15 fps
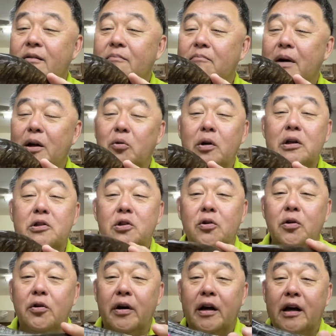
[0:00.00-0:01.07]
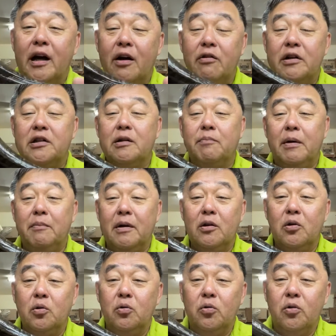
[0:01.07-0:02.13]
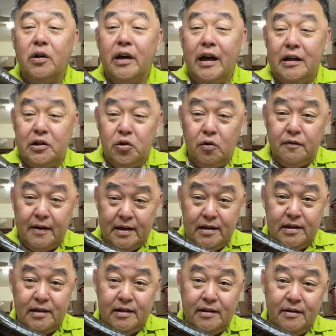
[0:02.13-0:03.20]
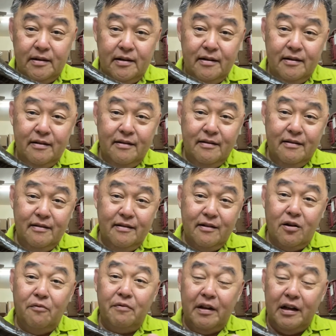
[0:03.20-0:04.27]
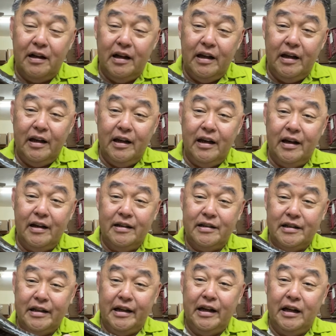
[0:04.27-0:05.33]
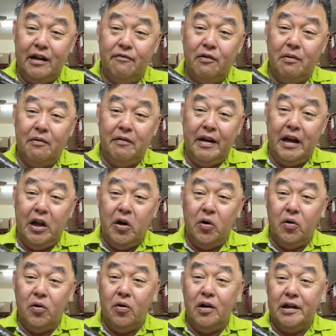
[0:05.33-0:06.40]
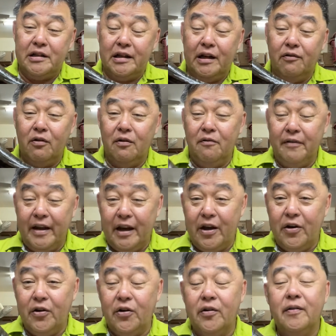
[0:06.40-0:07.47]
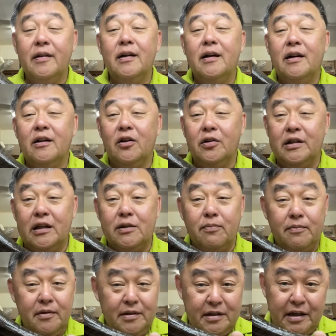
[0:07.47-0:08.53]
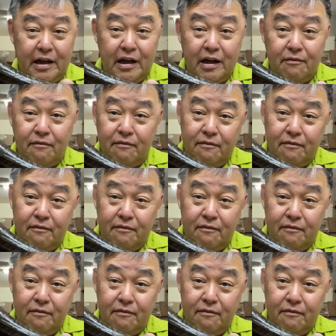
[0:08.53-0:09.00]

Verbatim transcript: by doing so, you encourage the people to get shofars confidently and seeing from a video, listening from a video, not just seeing a